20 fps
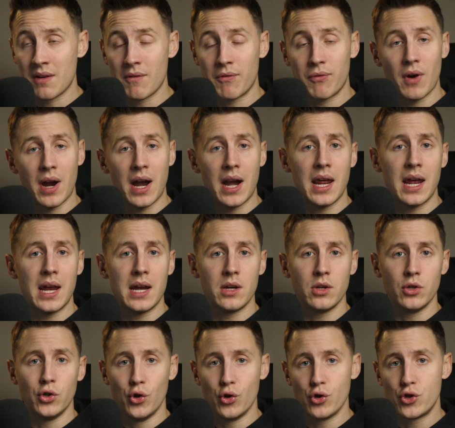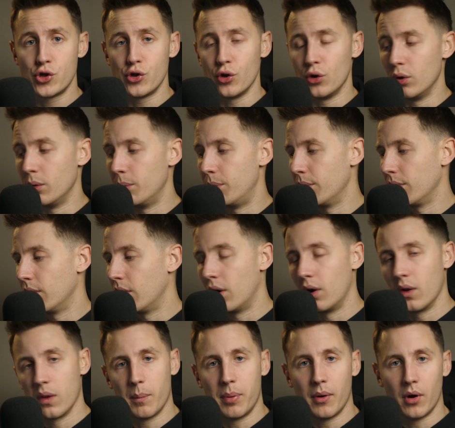Friday, YouTube,
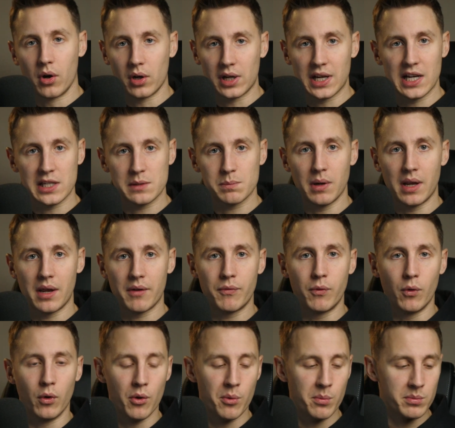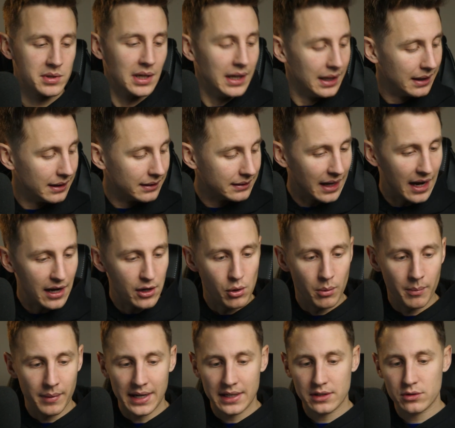all the podcast platforms. Tell
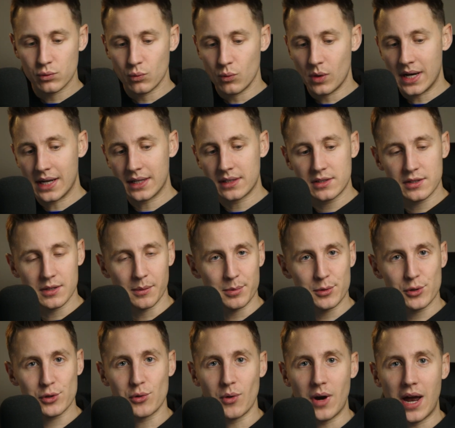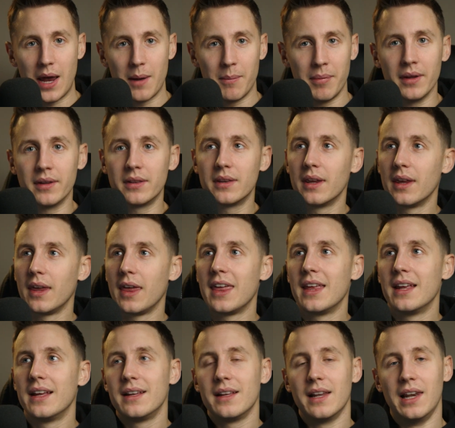your mates, rate, subscribe it,
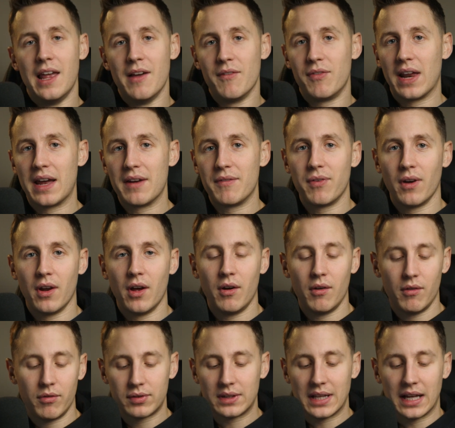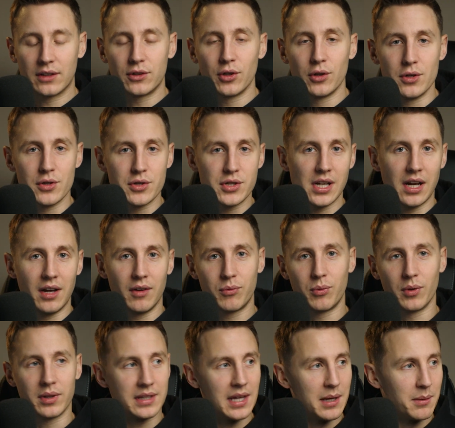live life love, tattoo
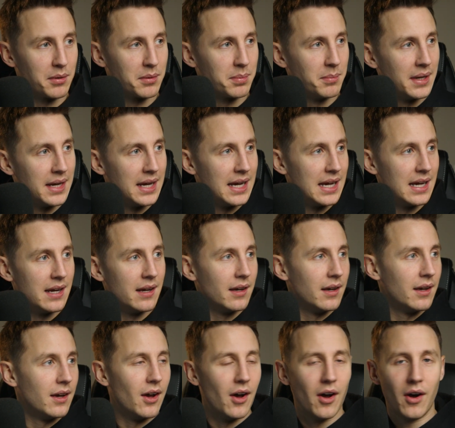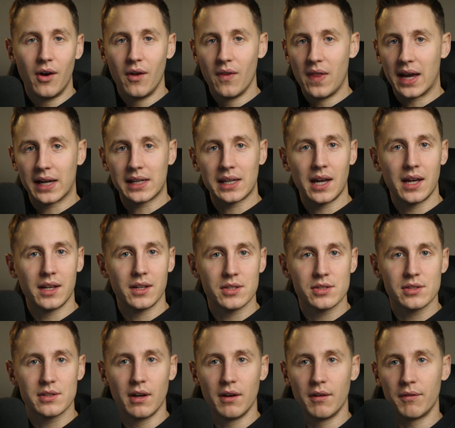yourself with Tea With Me, all that kind of
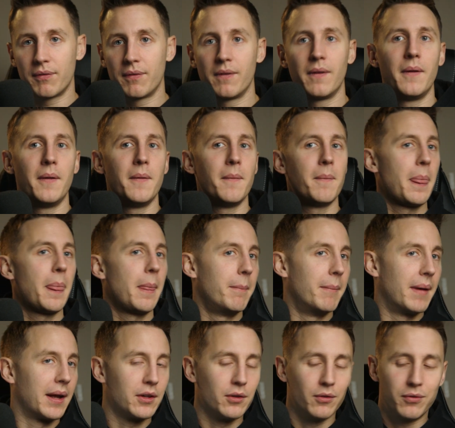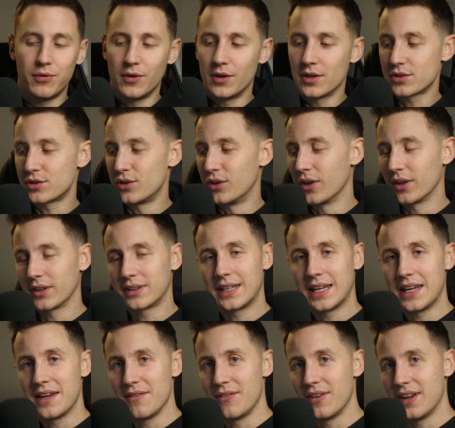stuff.
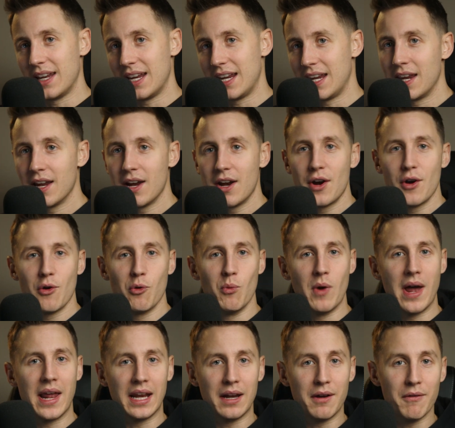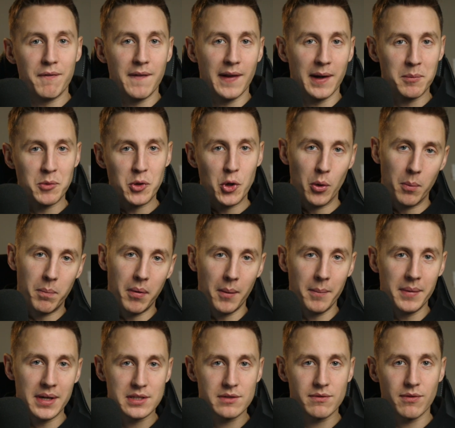MichaelFoster.tv, ready to film your bar
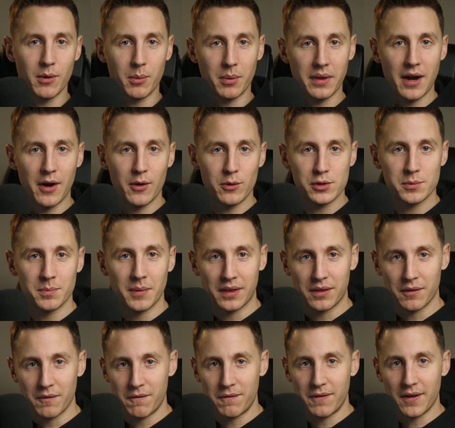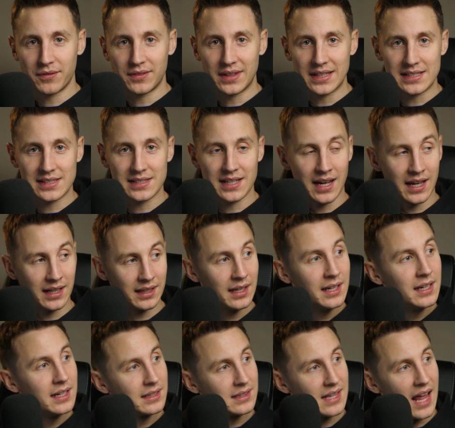mitzvah with Aerosmith and 50 Cent.
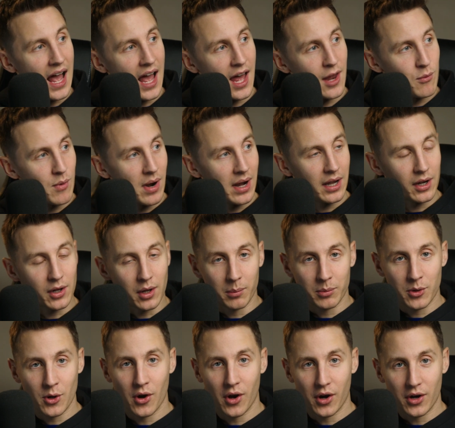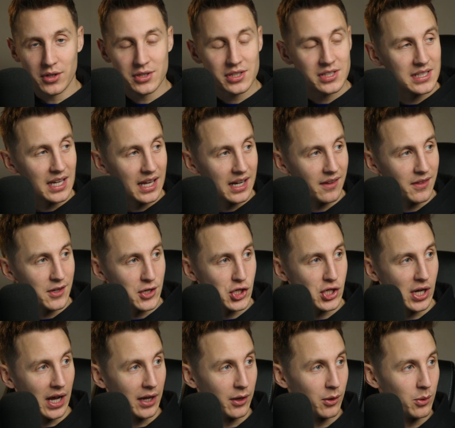Dan, ready to come to your house, sit in the
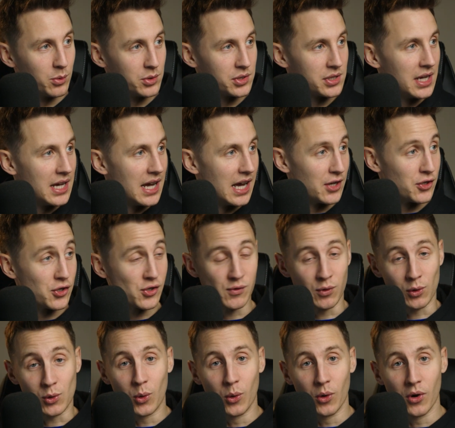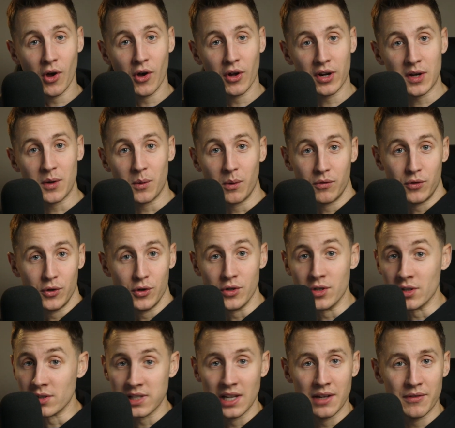shadows and just record audio of you
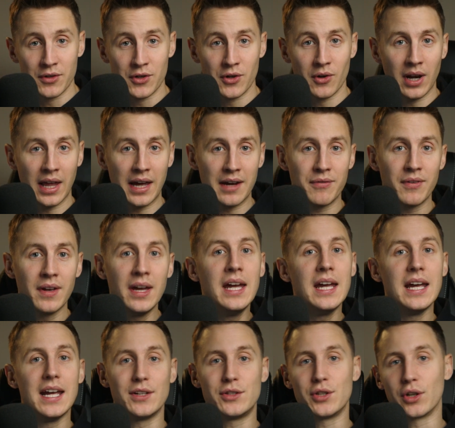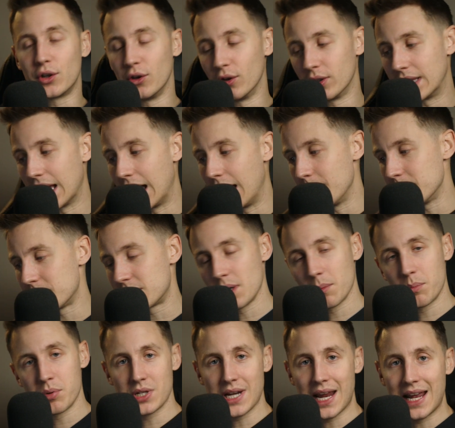just living your life. It's a good time,
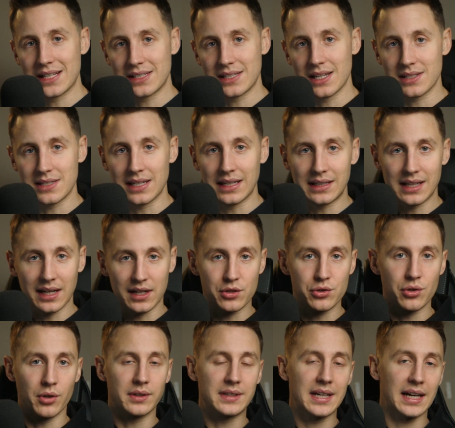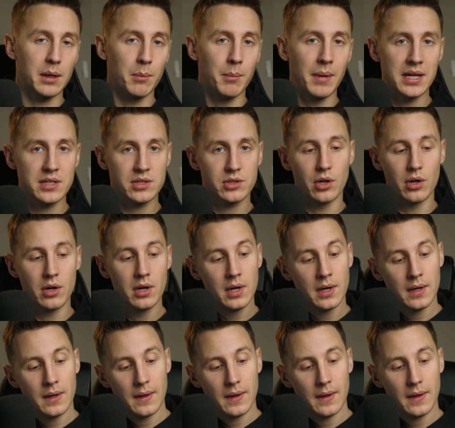sippers. SSE tickets are on Ticketmaster